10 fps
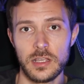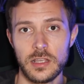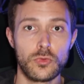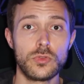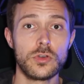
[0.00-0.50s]

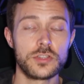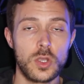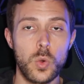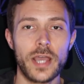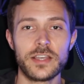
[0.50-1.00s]
Through those
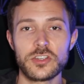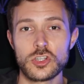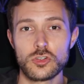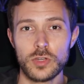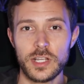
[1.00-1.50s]
quiet
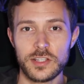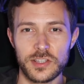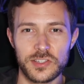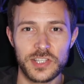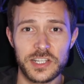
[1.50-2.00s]
streets, a
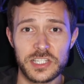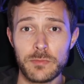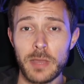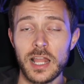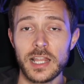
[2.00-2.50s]

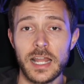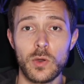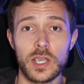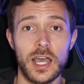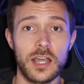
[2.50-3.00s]

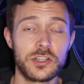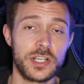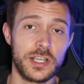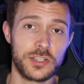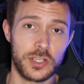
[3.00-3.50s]
60-mile-an-hour car
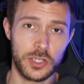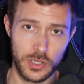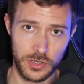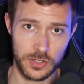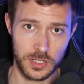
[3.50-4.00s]
chase
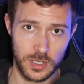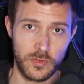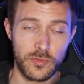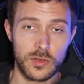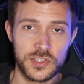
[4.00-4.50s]
occurred
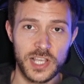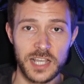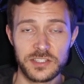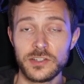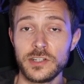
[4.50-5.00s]
before
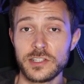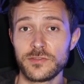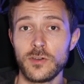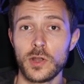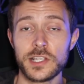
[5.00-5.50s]
Sartin and his
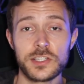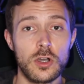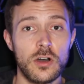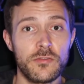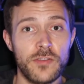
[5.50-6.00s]
Ford
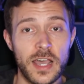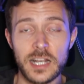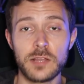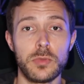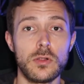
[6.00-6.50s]
Escort
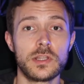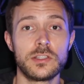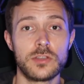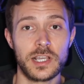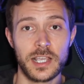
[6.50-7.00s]
finally pulled
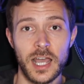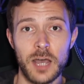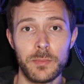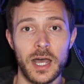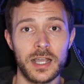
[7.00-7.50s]
into the
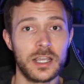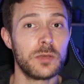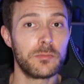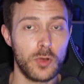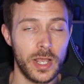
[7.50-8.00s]
car park
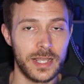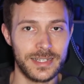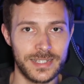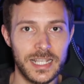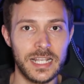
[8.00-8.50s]
at
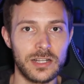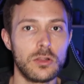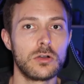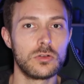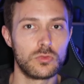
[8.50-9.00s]
Brian Dean, a
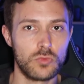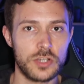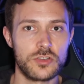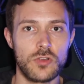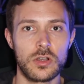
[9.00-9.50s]
local
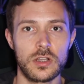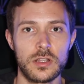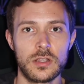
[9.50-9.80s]
restaurant.